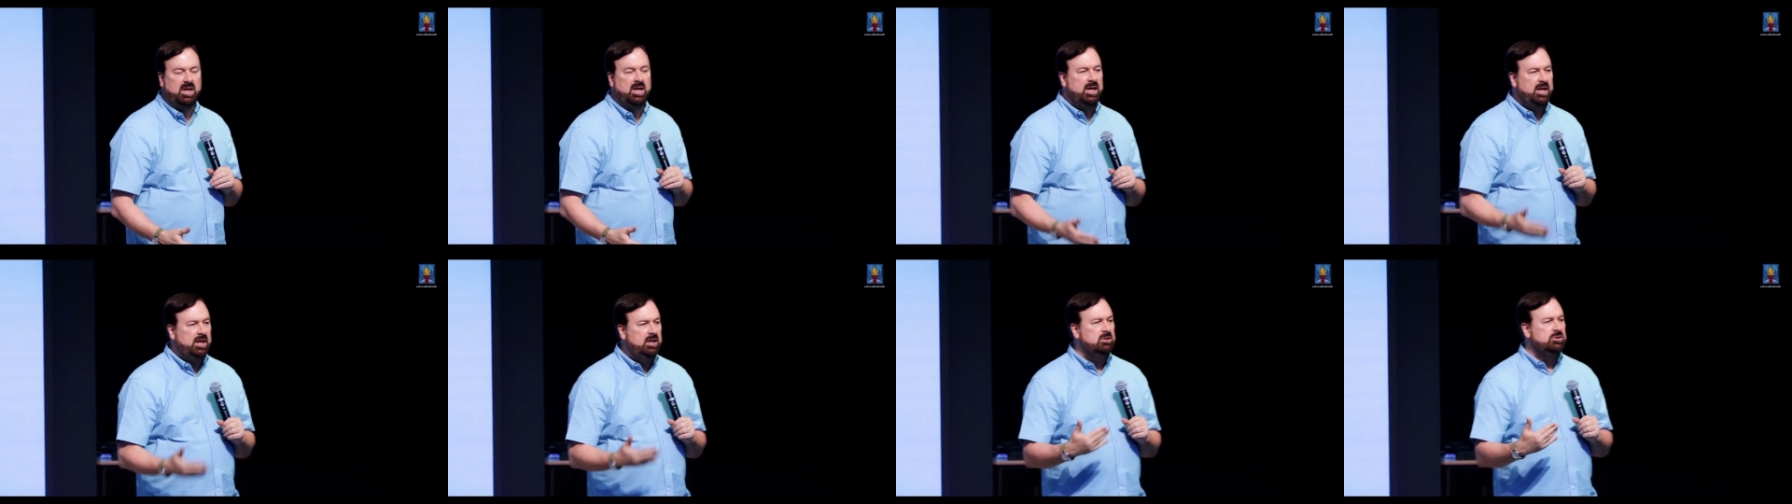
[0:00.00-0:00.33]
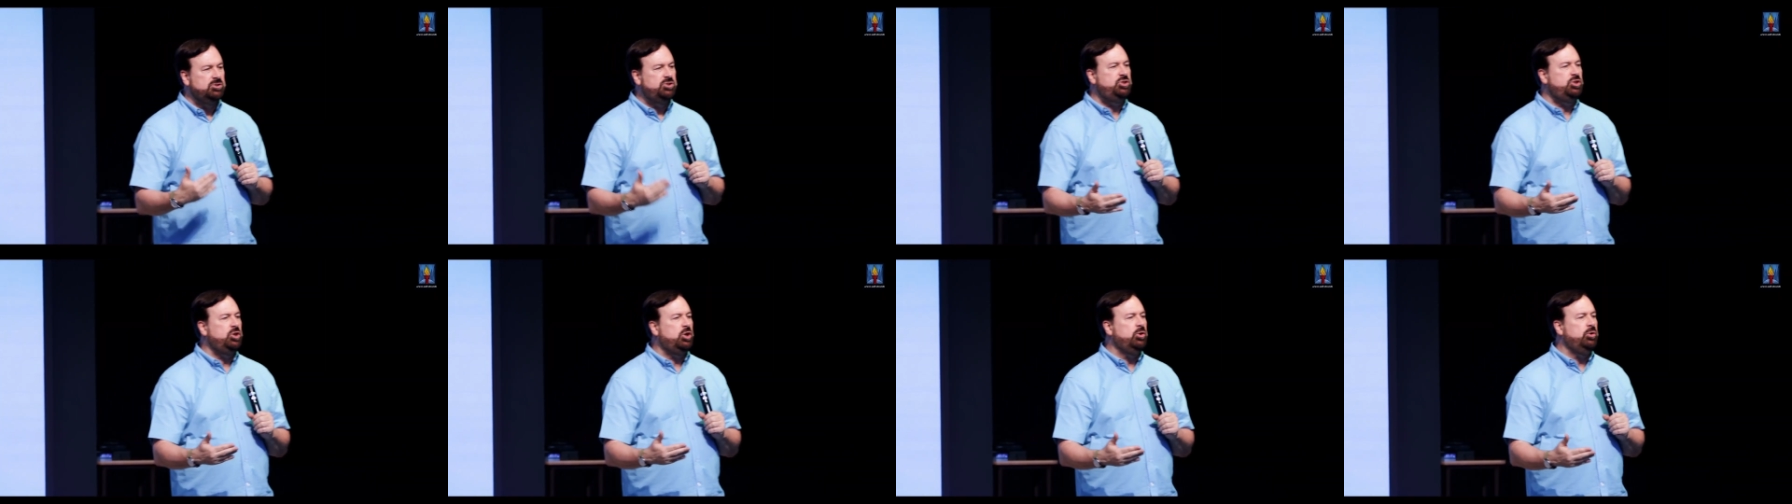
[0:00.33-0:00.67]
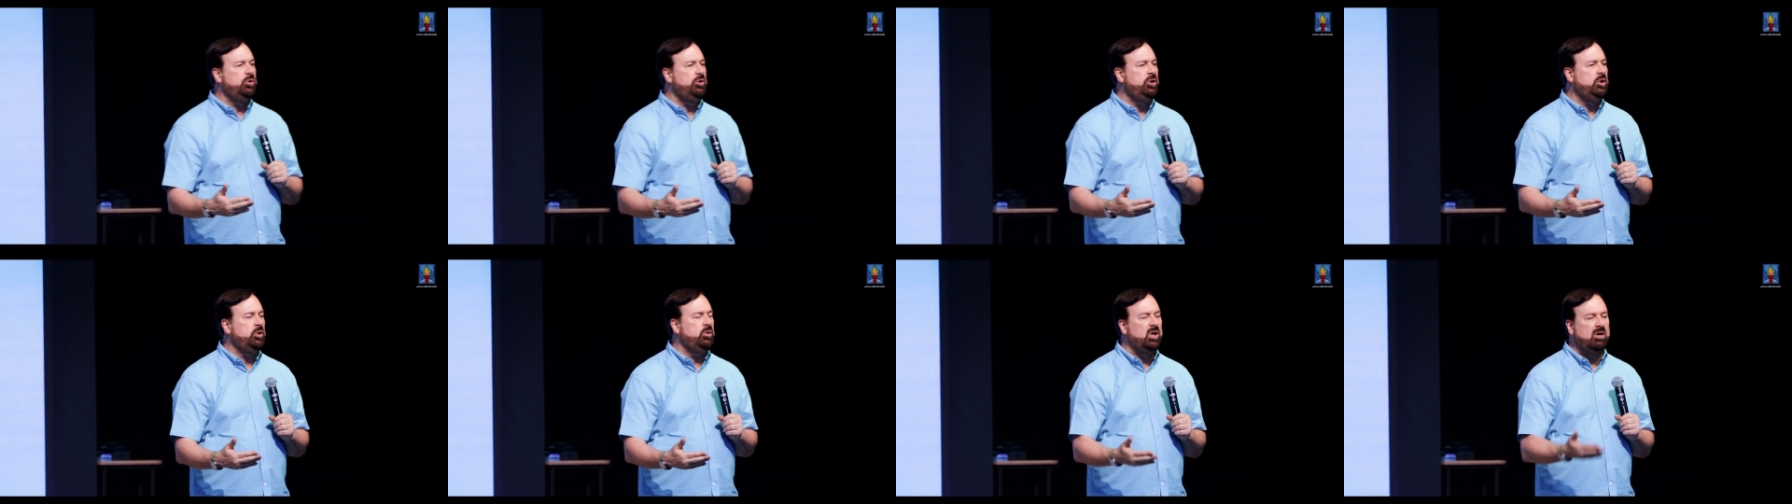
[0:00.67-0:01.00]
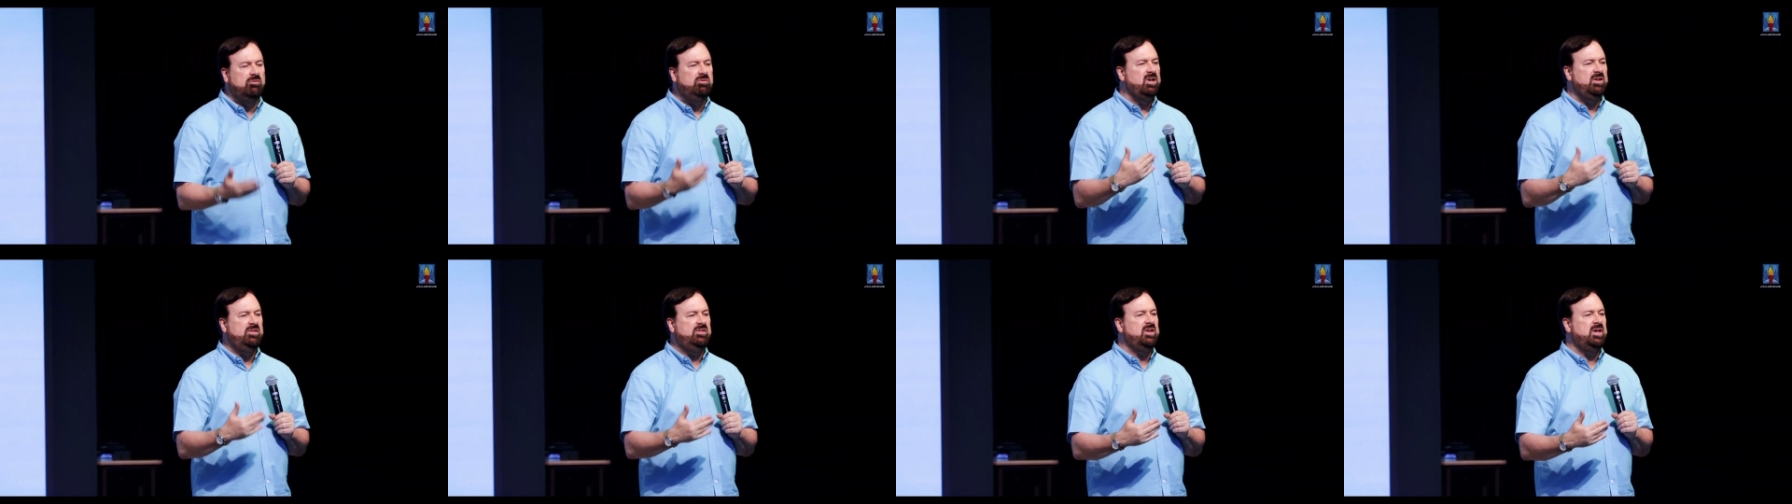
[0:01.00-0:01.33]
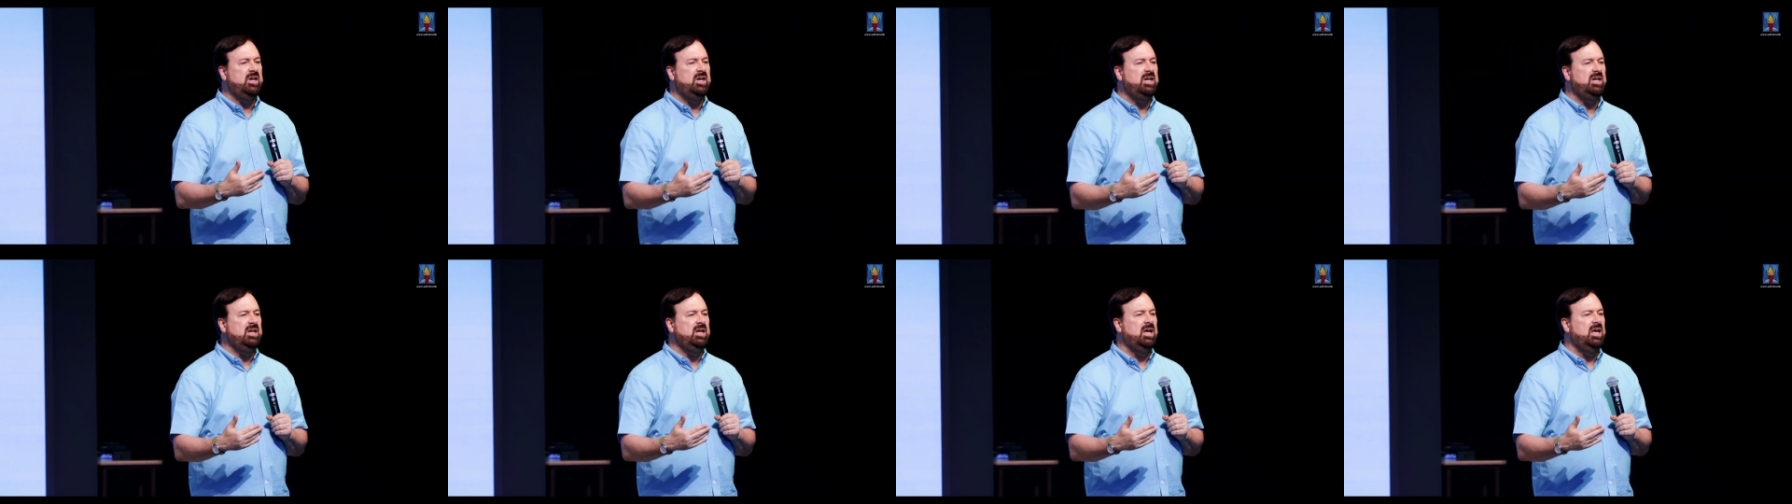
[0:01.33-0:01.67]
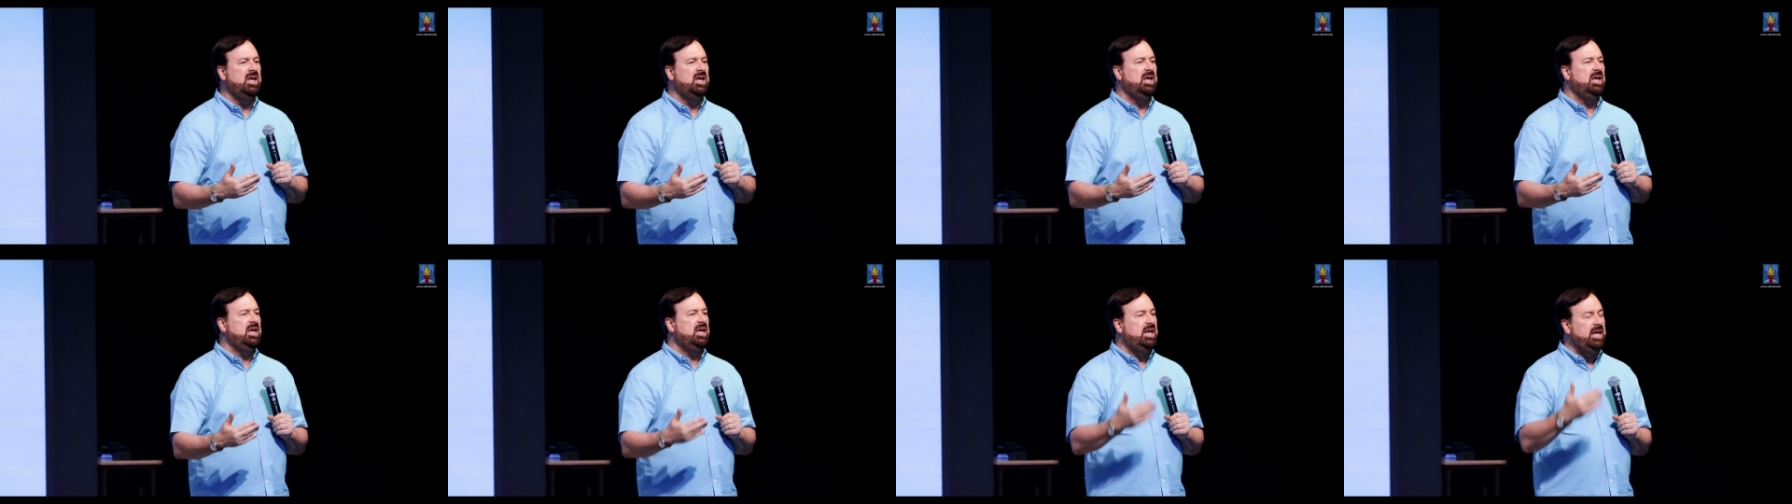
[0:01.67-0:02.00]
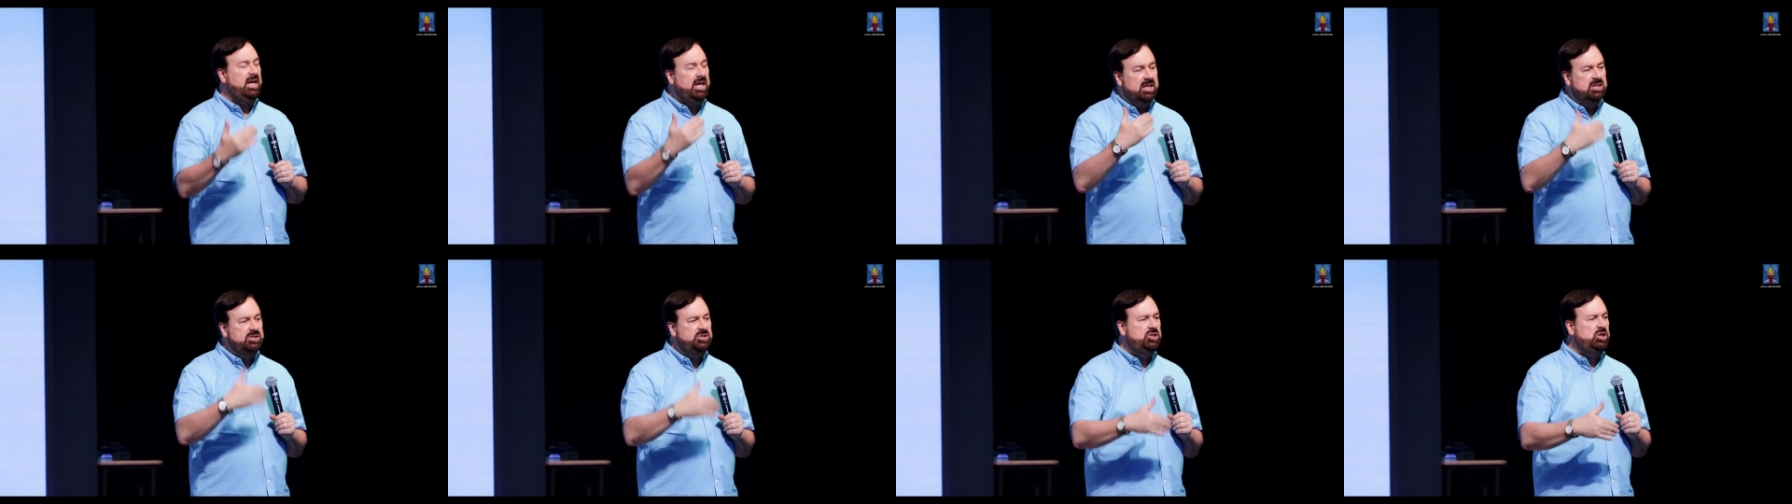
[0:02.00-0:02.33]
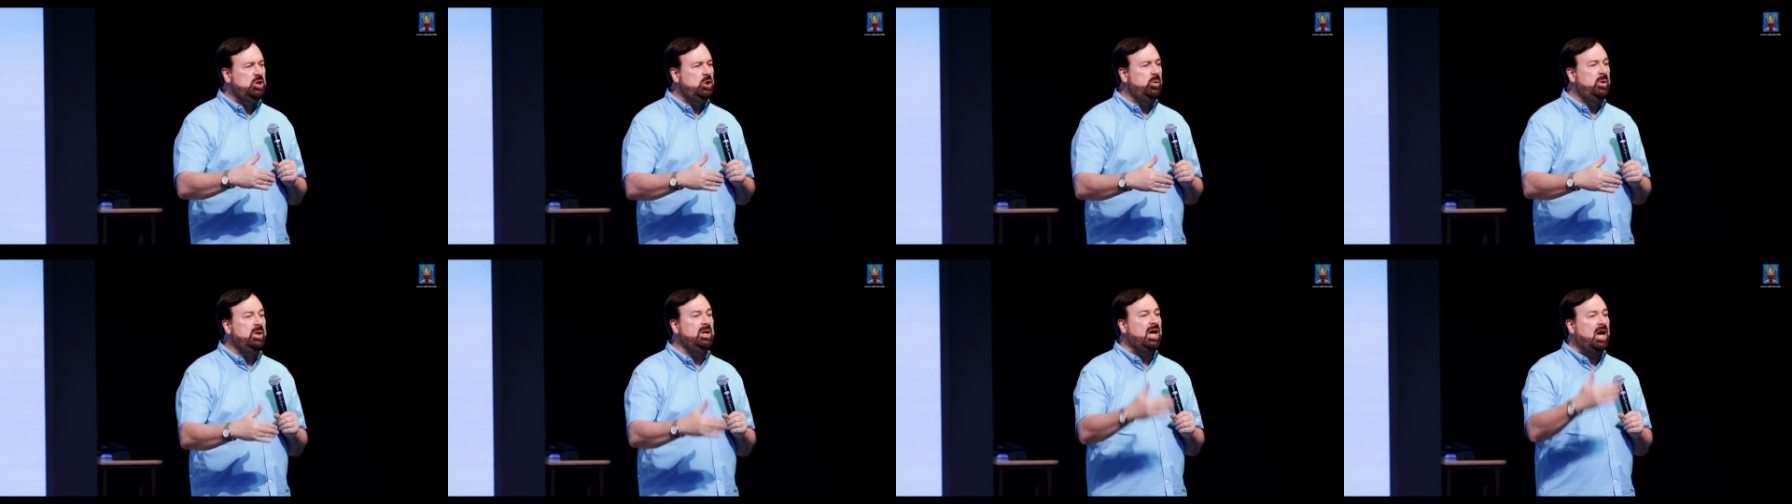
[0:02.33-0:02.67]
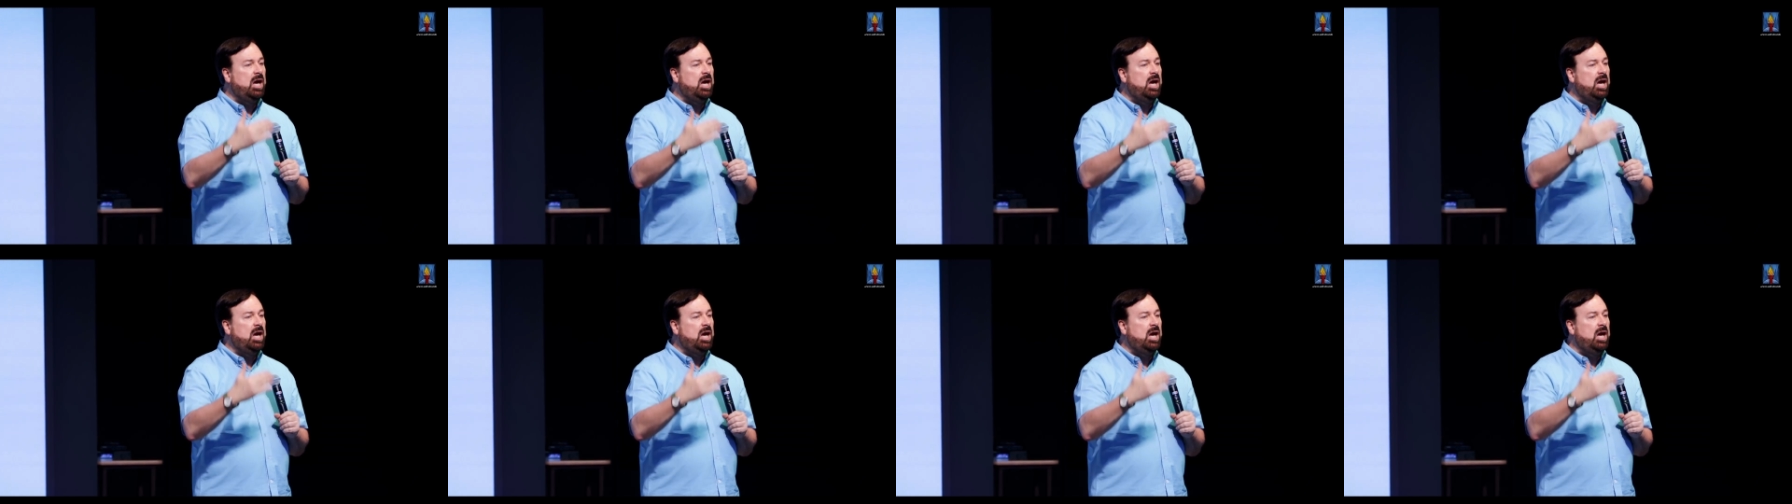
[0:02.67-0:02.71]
he'll show you everything he is doing